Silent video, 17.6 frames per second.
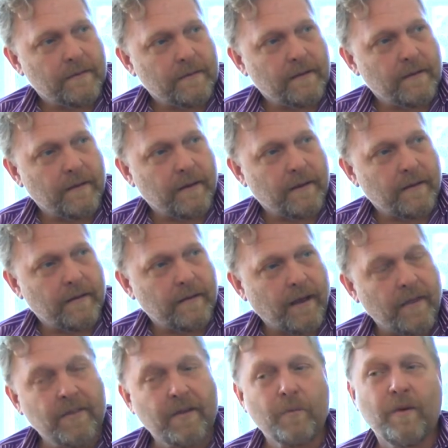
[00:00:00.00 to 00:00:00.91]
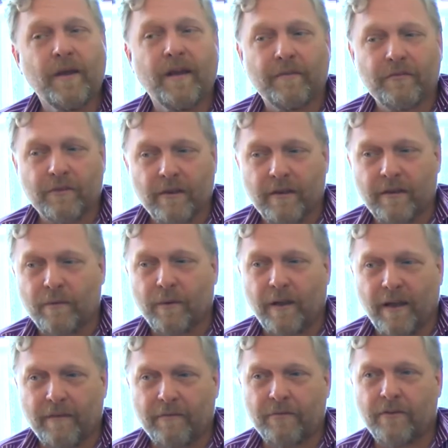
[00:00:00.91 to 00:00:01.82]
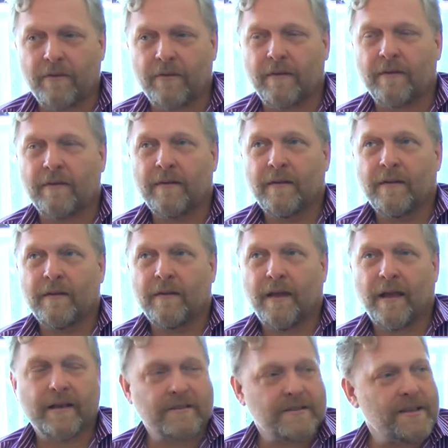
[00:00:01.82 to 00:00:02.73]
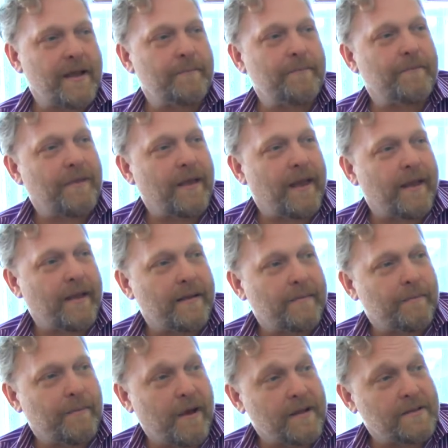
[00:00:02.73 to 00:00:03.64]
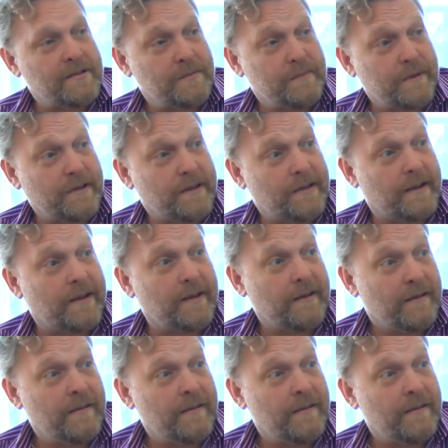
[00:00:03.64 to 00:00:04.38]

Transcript: Yeah, I think we have to we have to accept that possibility.